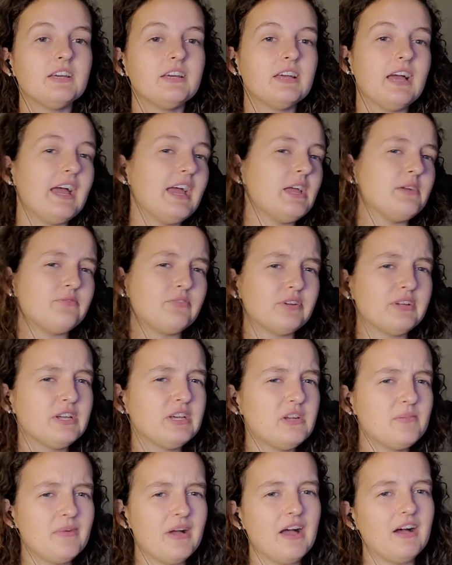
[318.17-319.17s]
hey,
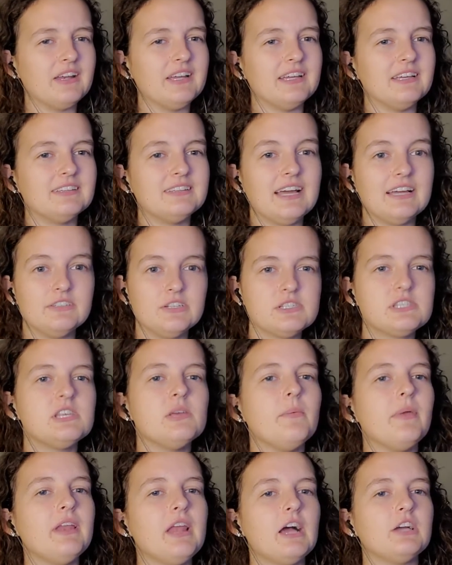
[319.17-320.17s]
forget about it. That
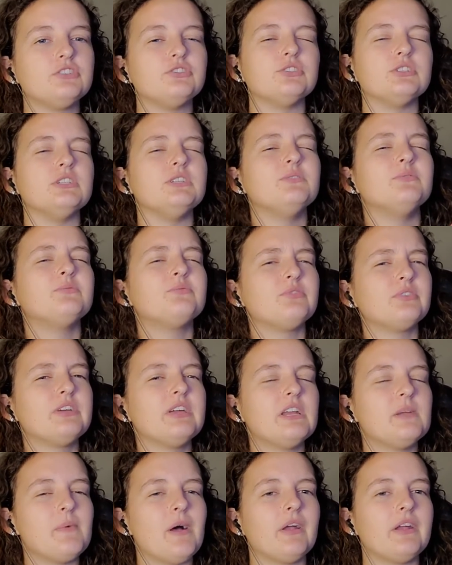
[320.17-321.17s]
doesn't mean actually
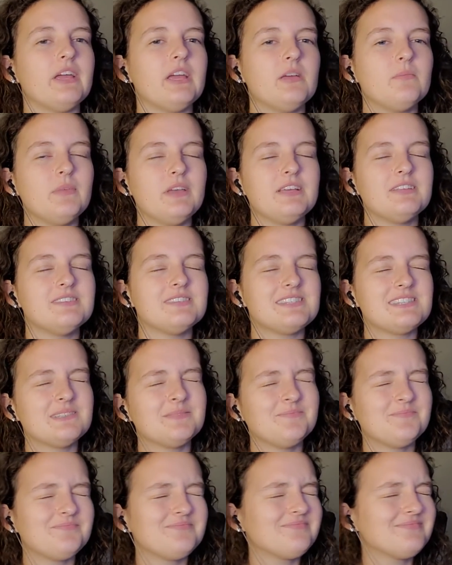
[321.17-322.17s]
forget about it. It means,
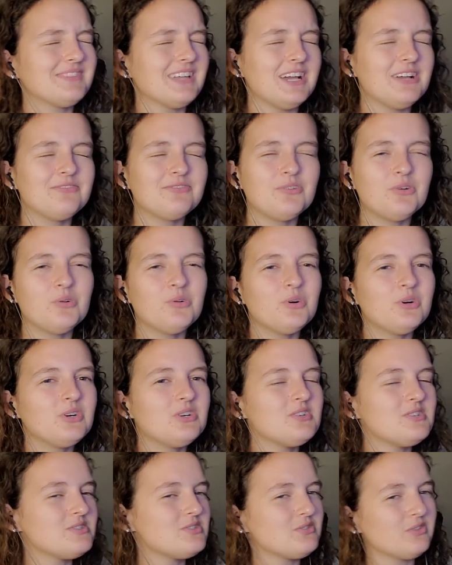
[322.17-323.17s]
of
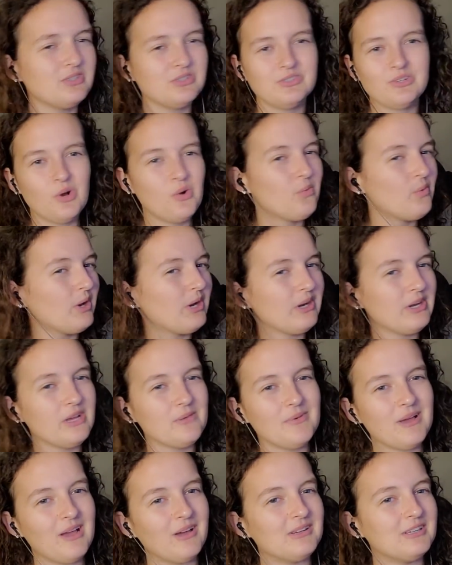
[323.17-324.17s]
course, or don't worry
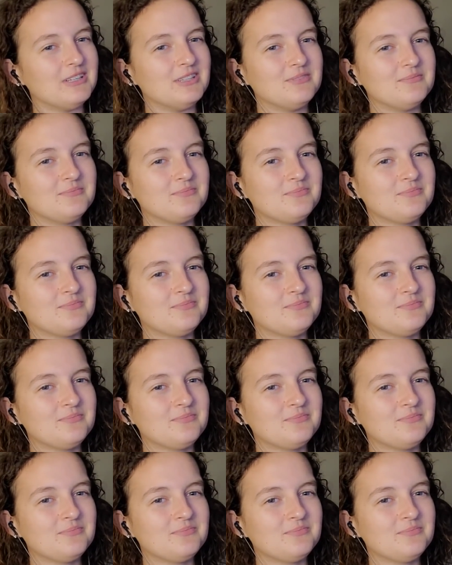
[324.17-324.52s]
about it.